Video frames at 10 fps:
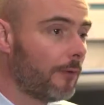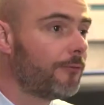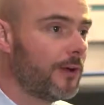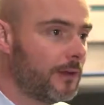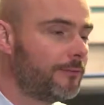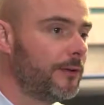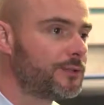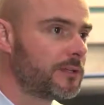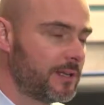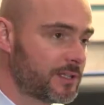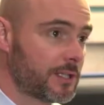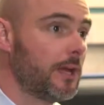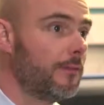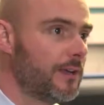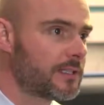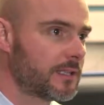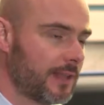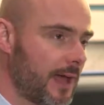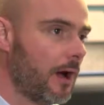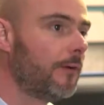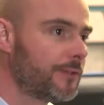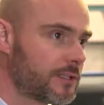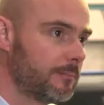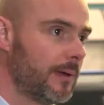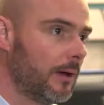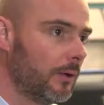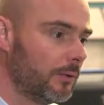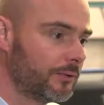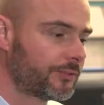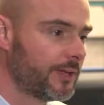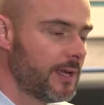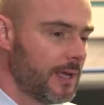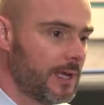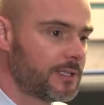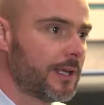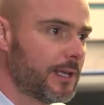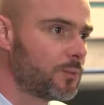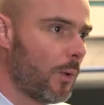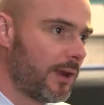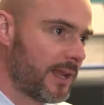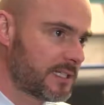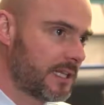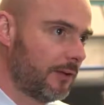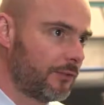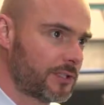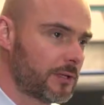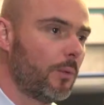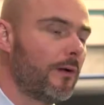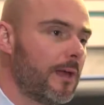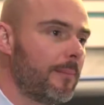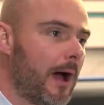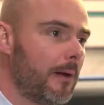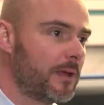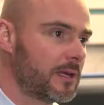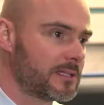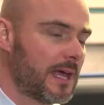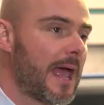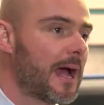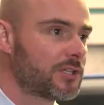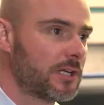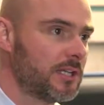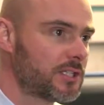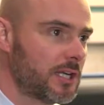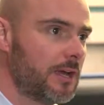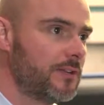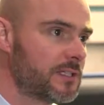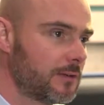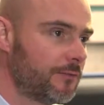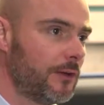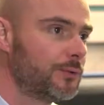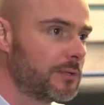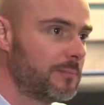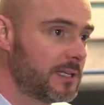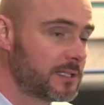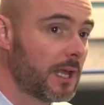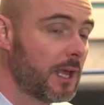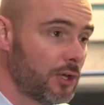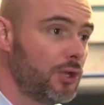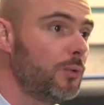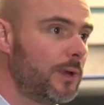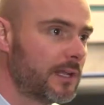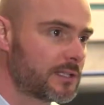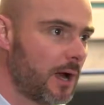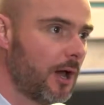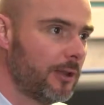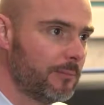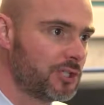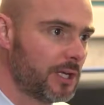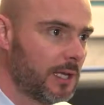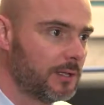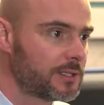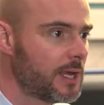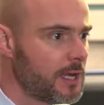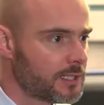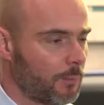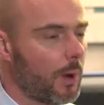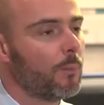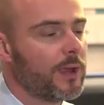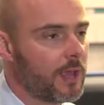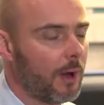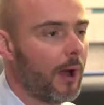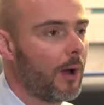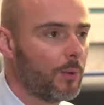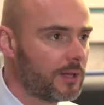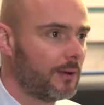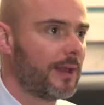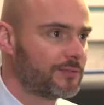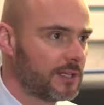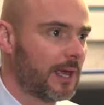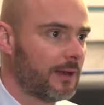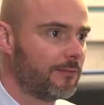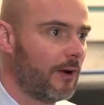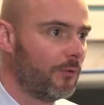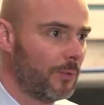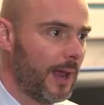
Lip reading: offering the Filtermist service that they offer to Mills, is that it's one less thing for us to worry about, because they actually service the Filtermist units on the machines, so when we go out we don't have to get involved with